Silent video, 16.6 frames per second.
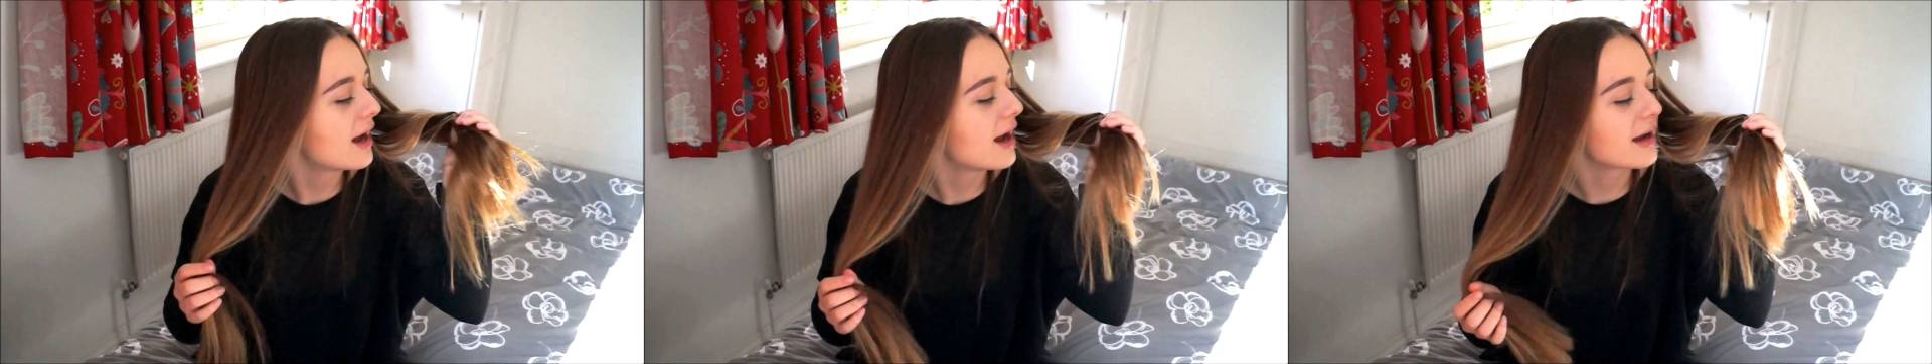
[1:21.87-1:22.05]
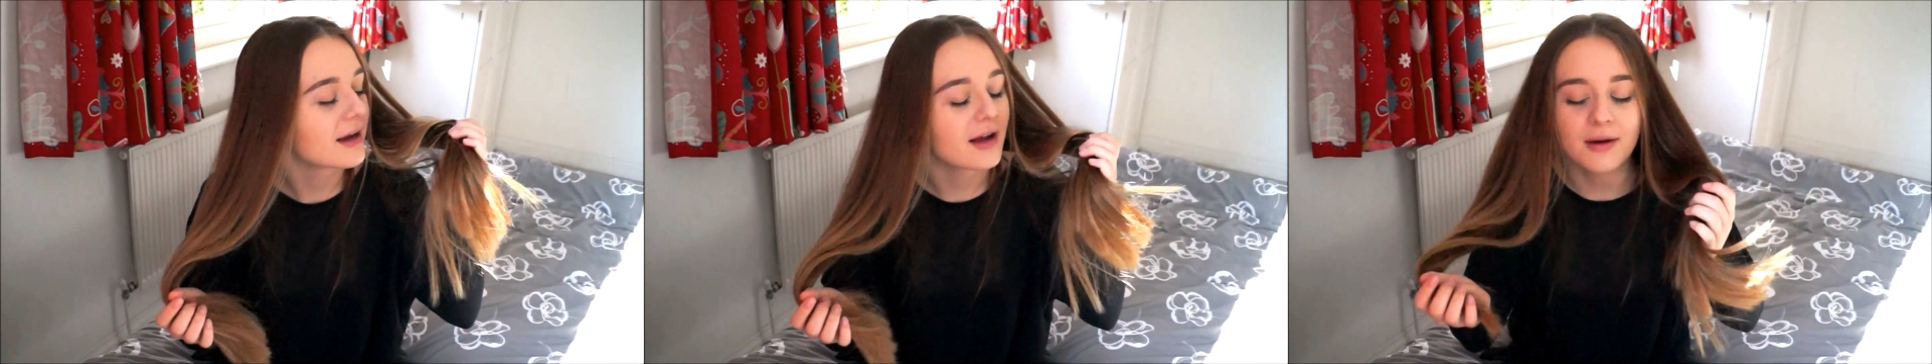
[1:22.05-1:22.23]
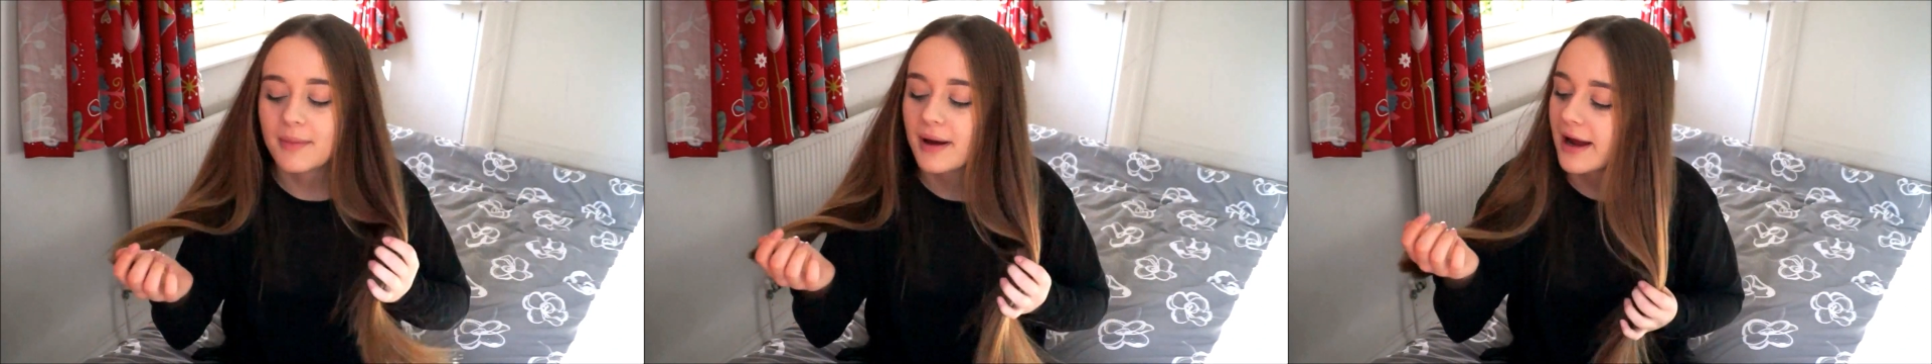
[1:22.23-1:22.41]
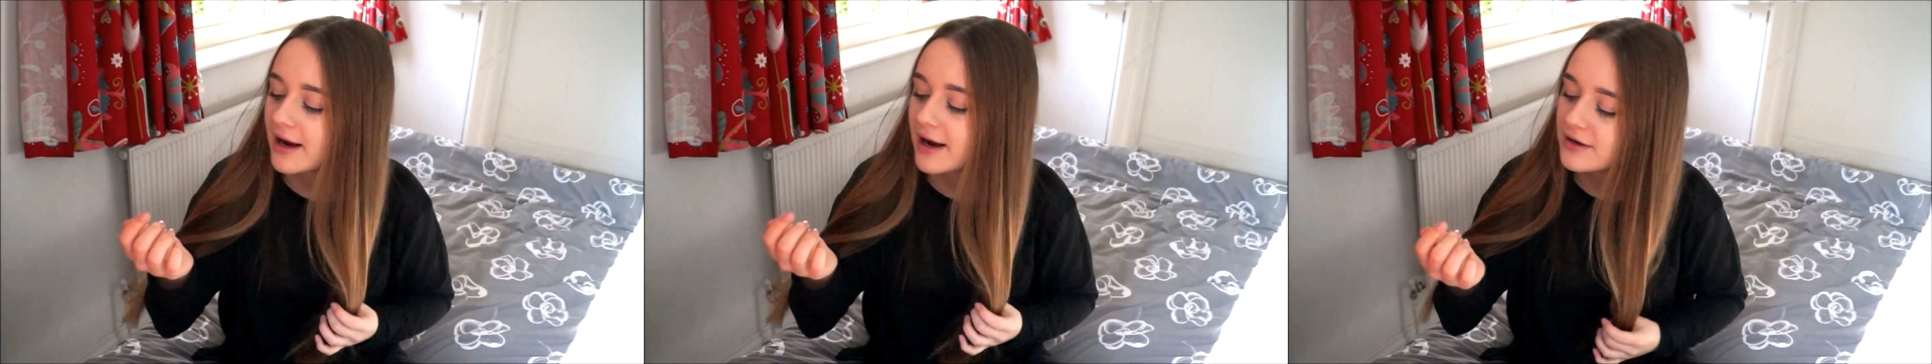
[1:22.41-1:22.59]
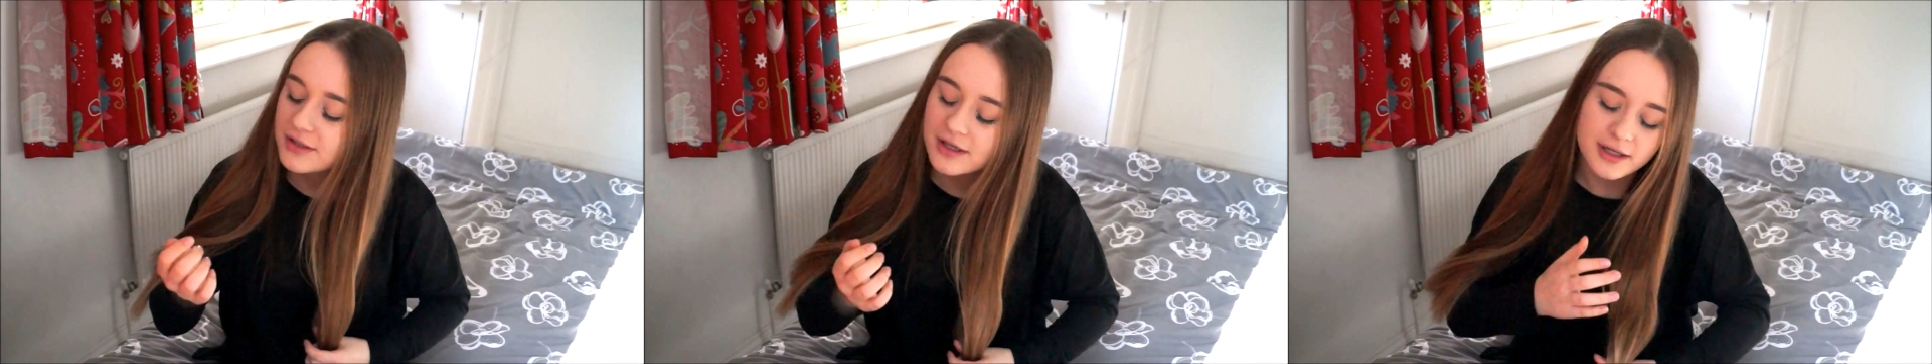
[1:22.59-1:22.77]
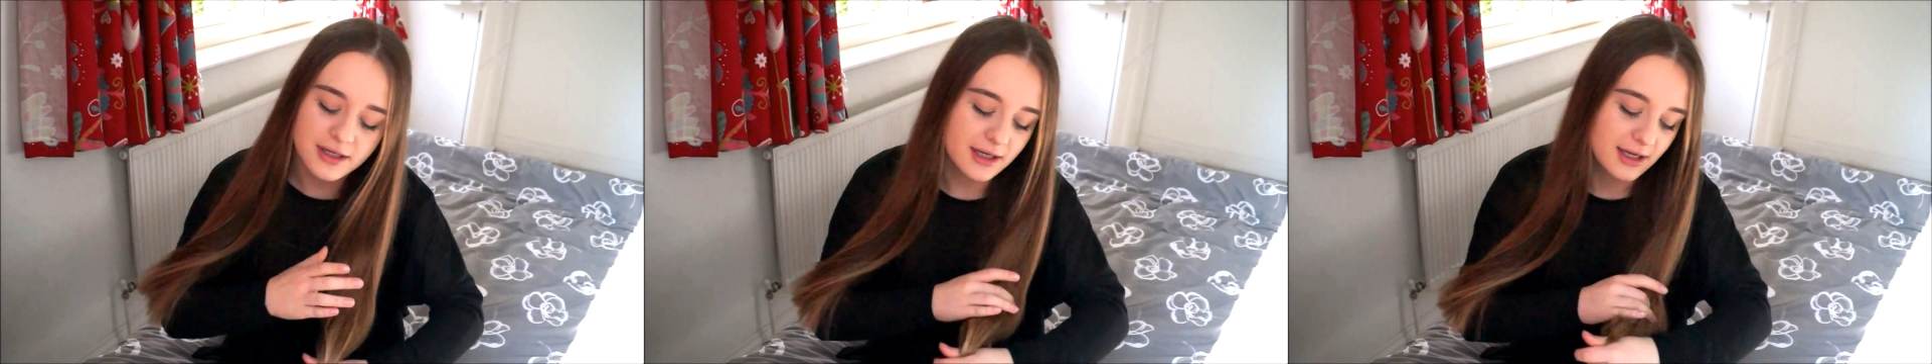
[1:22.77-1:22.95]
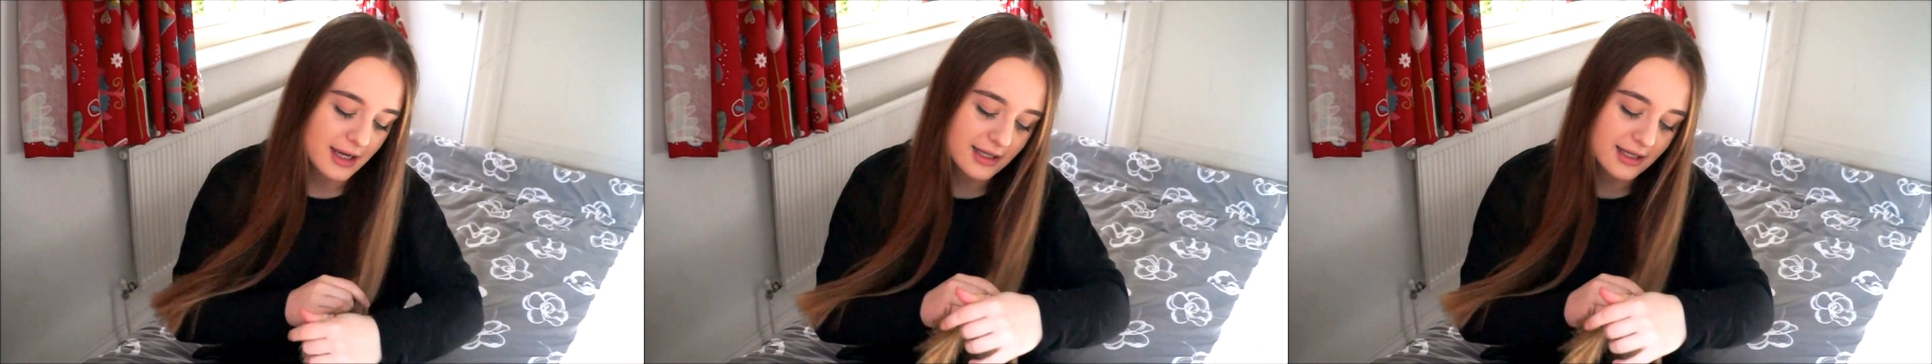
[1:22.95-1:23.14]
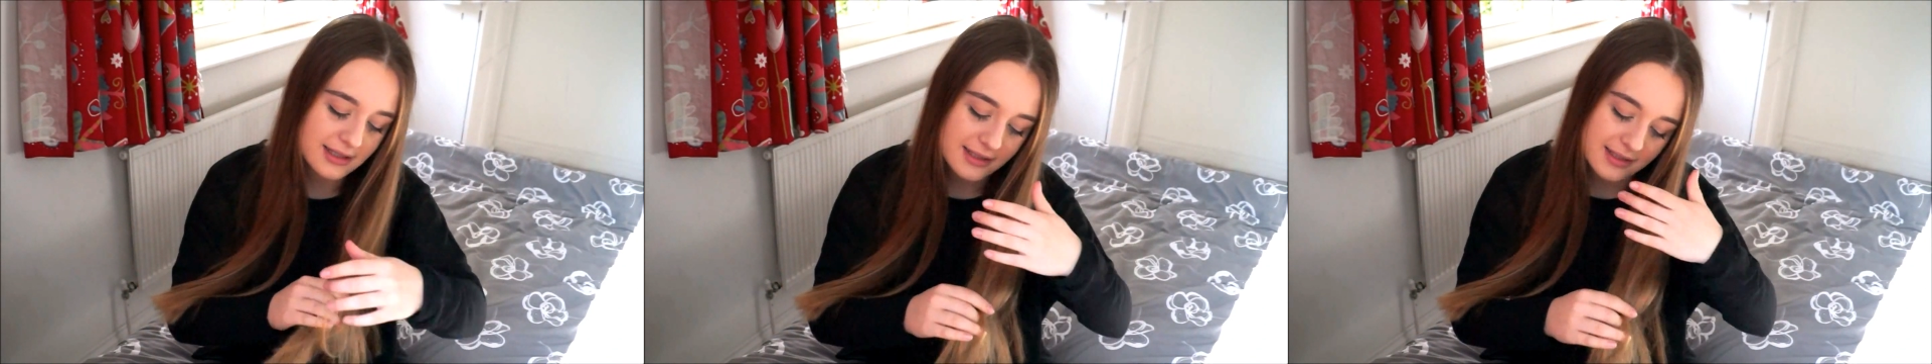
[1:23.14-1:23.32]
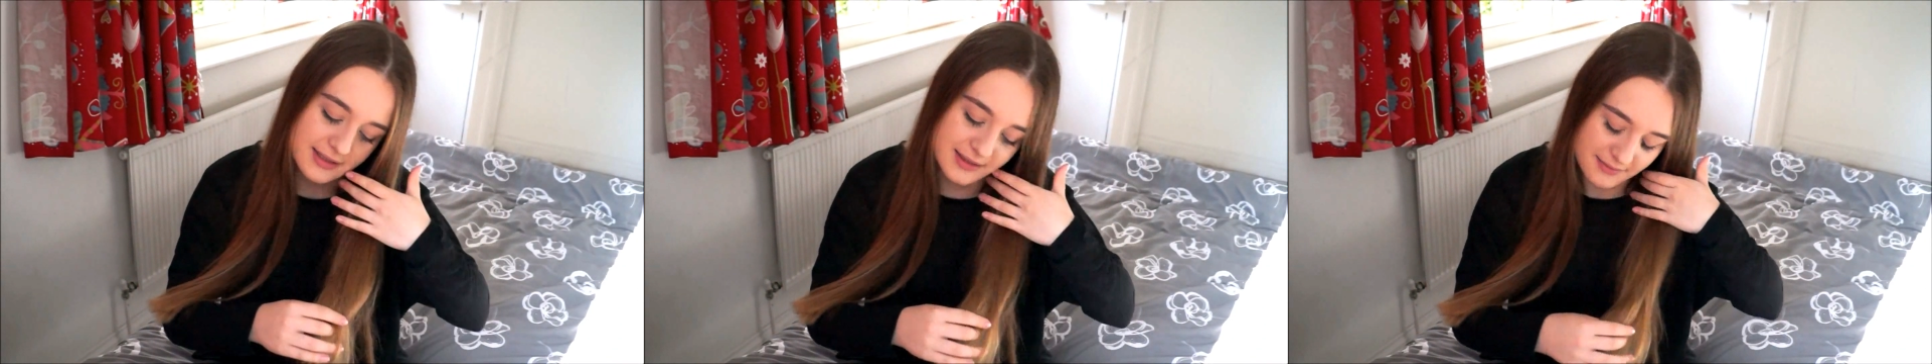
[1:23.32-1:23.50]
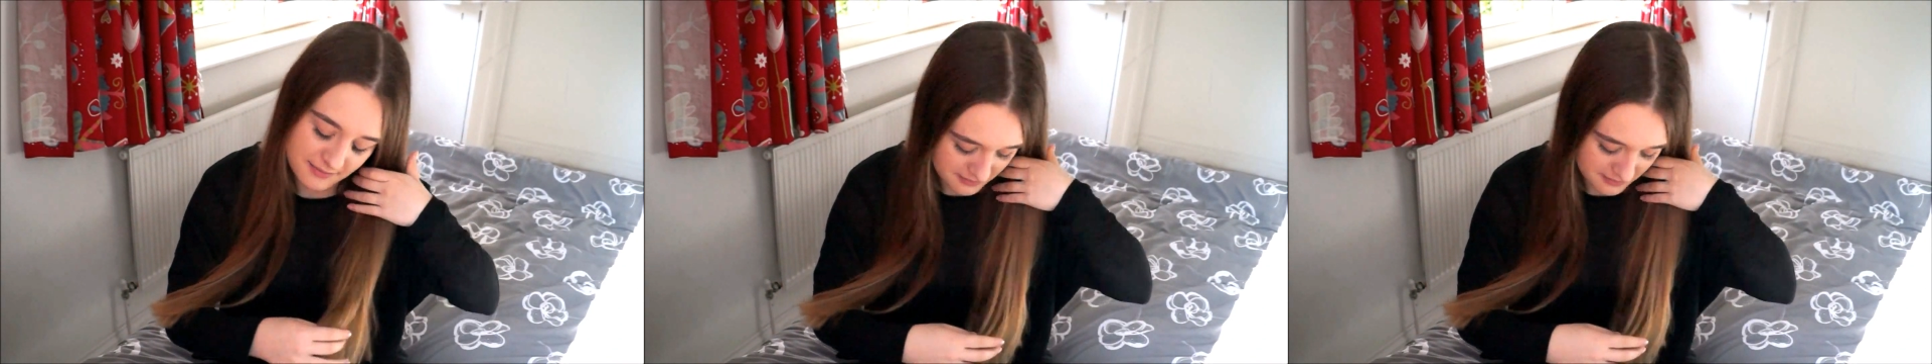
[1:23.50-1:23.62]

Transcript: I got my hair done. It's